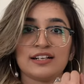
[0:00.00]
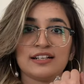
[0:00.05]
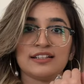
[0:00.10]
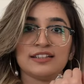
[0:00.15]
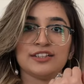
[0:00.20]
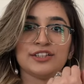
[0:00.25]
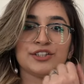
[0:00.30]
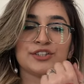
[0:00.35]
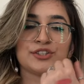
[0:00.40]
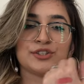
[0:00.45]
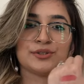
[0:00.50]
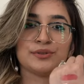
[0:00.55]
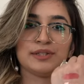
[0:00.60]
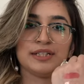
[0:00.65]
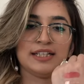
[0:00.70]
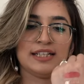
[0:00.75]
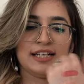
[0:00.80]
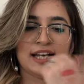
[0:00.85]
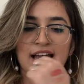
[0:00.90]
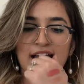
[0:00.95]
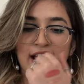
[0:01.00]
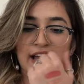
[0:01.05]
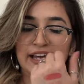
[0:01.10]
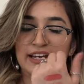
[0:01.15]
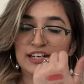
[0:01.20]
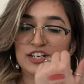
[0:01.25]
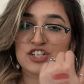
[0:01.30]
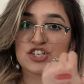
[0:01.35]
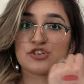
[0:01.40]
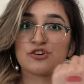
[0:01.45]
glittery,
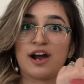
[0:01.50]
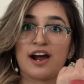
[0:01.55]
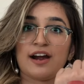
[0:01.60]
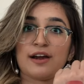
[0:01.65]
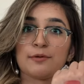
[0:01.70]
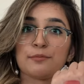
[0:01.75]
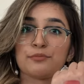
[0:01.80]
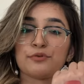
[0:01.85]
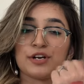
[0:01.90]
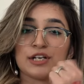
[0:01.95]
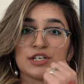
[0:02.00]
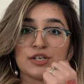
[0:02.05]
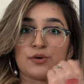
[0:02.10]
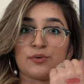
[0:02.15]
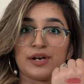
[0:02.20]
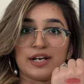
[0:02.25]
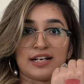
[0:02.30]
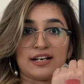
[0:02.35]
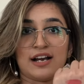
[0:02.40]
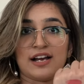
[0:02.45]
and it dries pretty quick.